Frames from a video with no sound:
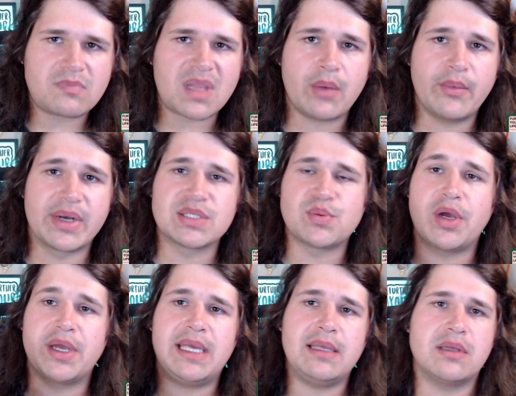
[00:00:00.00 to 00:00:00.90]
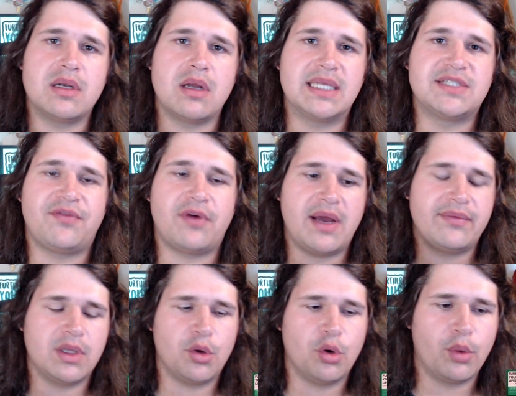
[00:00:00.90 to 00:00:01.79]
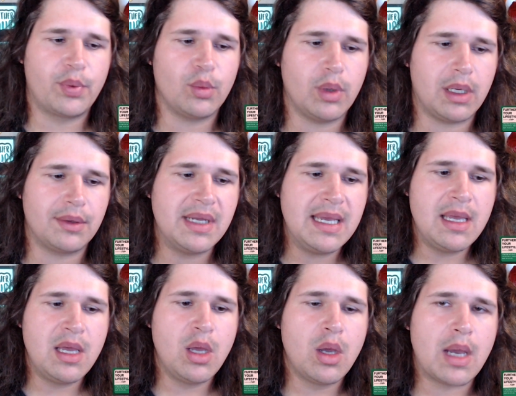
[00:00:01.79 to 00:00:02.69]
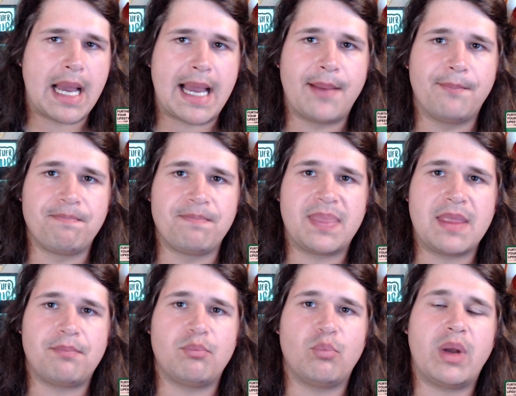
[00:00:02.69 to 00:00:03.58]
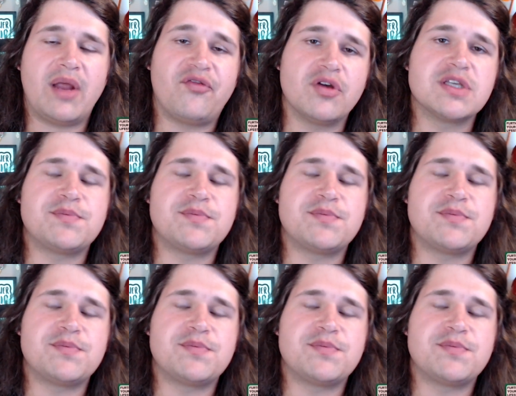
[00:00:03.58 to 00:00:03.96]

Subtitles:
when I was working the 9 to 5 in the corporate world. When I first